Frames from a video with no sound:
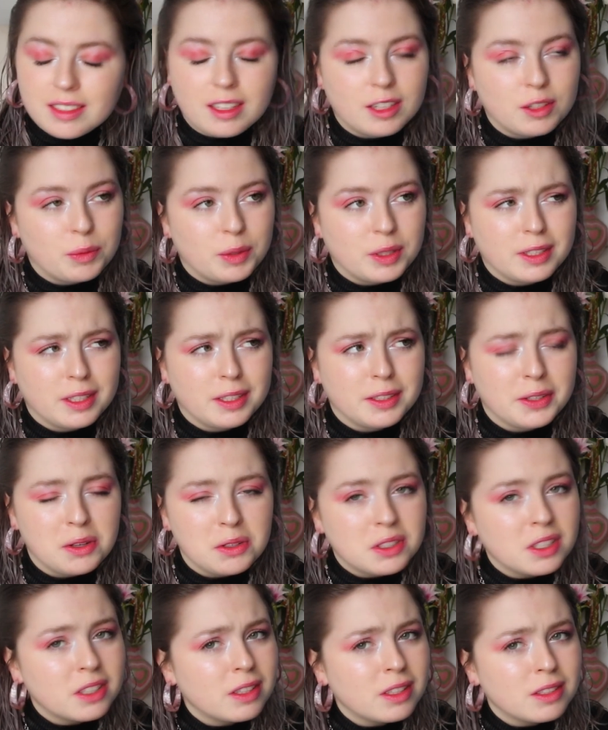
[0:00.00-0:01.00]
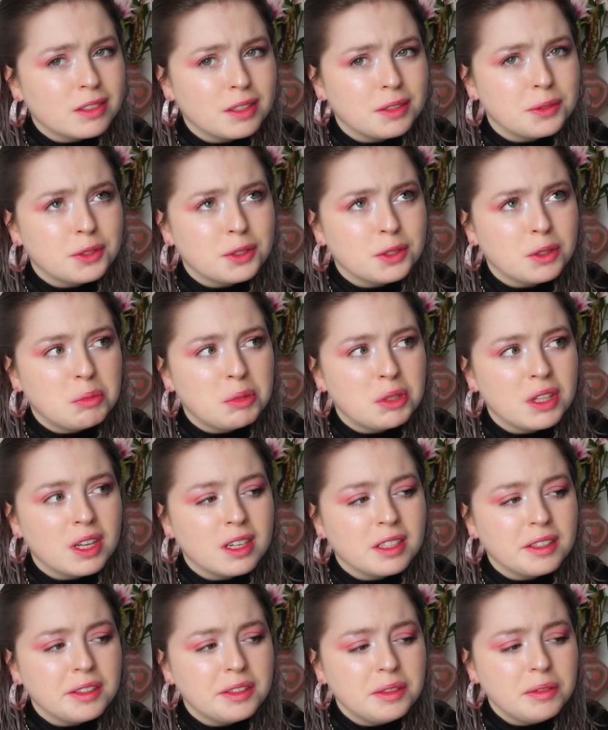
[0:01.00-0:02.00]
oh, I don't want to say adulting, that sounds so
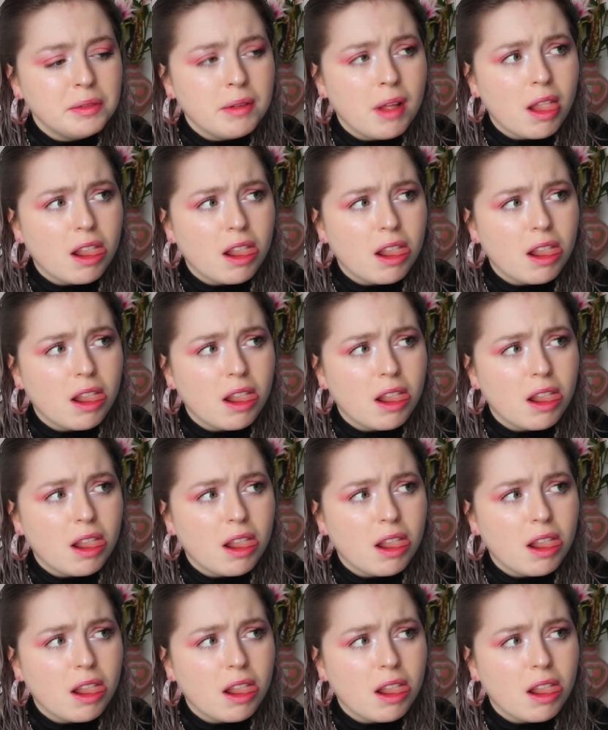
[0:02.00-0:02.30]
millennial.